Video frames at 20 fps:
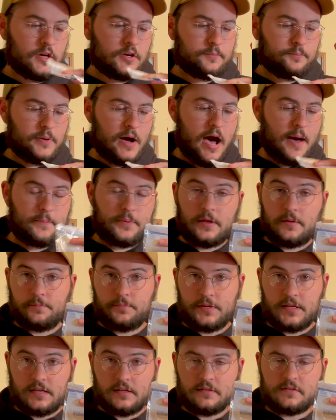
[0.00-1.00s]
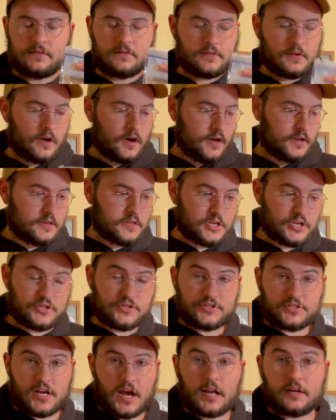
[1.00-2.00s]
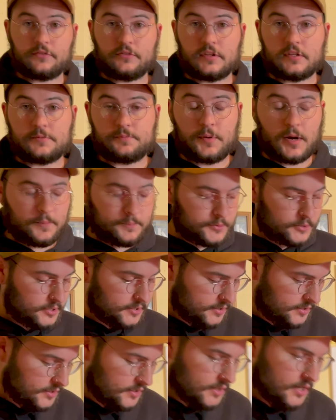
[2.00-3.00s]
pop-in piece on each side of this bumper.